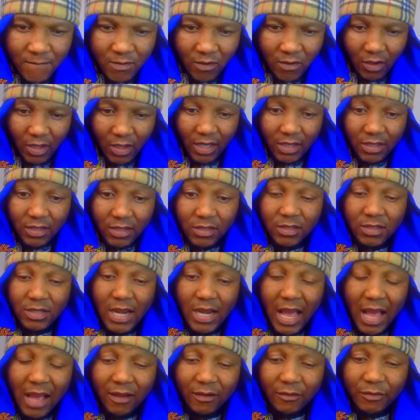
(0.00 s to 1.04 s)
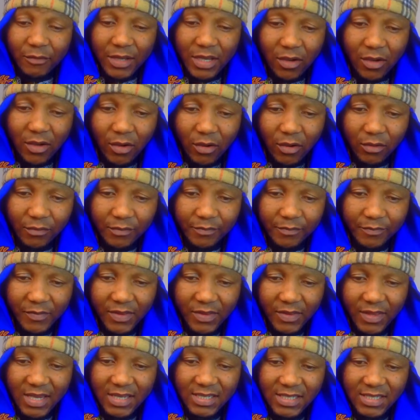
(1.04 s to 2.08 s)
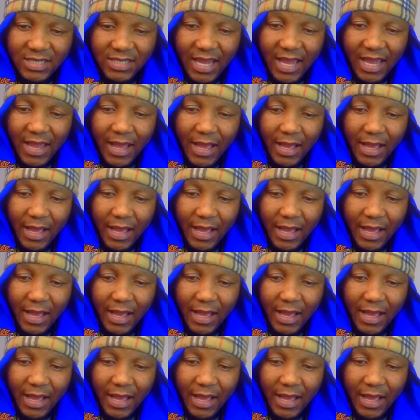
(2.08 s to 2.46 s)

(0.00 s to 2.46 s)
Okay, now we go, they say,